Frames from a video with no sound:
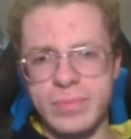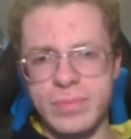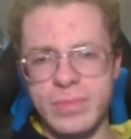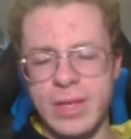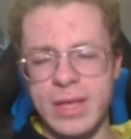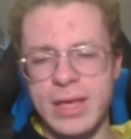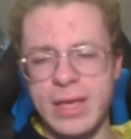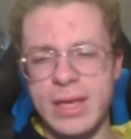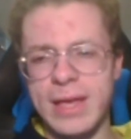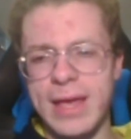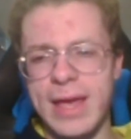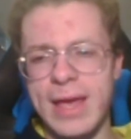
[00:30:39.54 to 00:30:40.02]

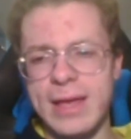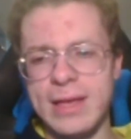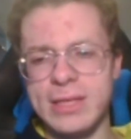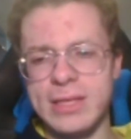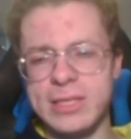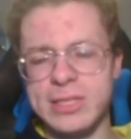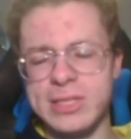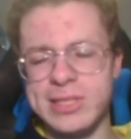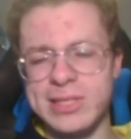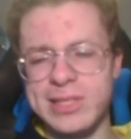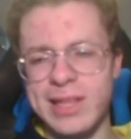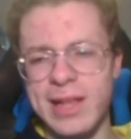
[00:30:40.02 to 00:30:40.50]

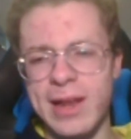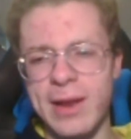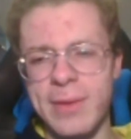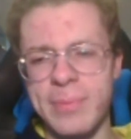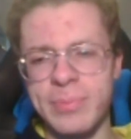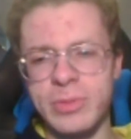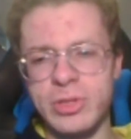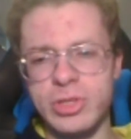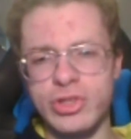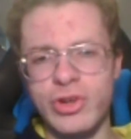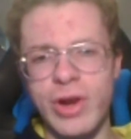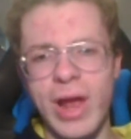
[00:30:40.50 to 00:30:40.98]
he slid
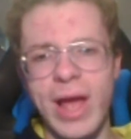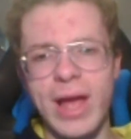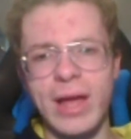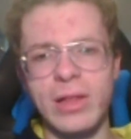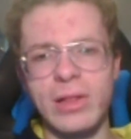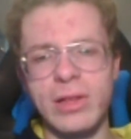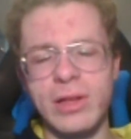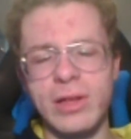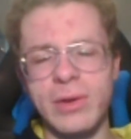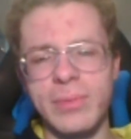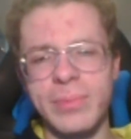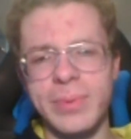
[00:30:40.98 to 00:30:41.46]
up the track a
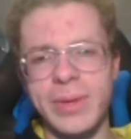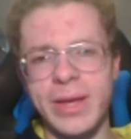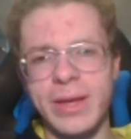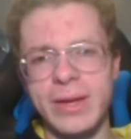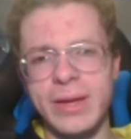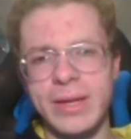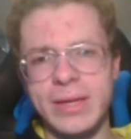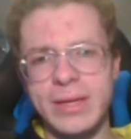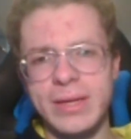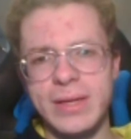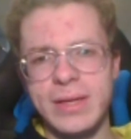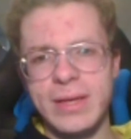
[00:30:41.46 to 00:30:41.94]
little
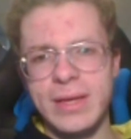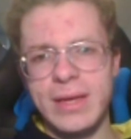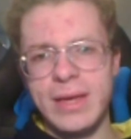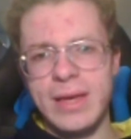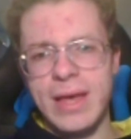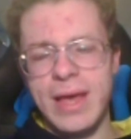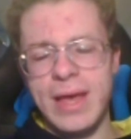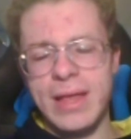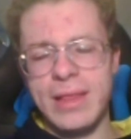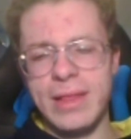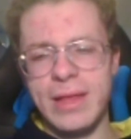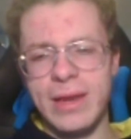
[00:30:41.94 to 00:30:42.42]
bit,
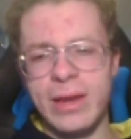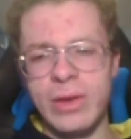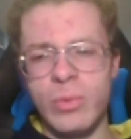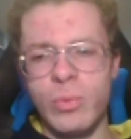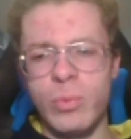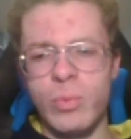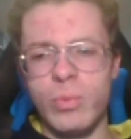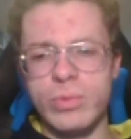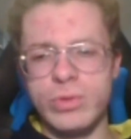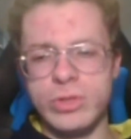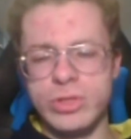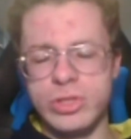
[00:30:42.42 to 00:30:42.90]
and then
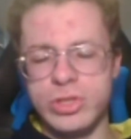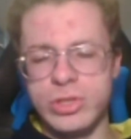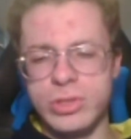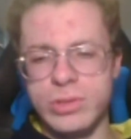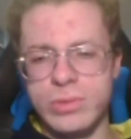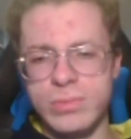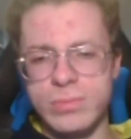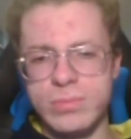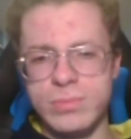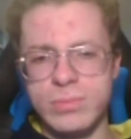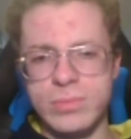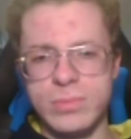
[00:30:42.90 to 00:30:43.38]

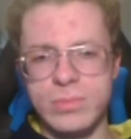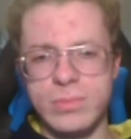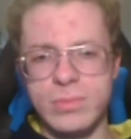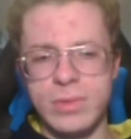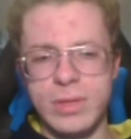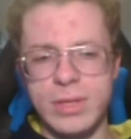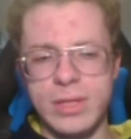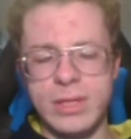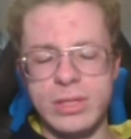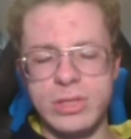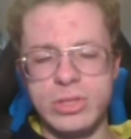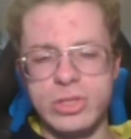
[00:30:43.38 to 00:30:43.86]

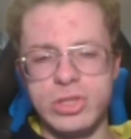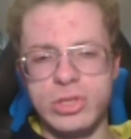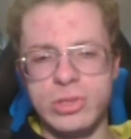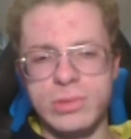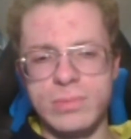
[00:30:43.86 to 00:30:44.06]
he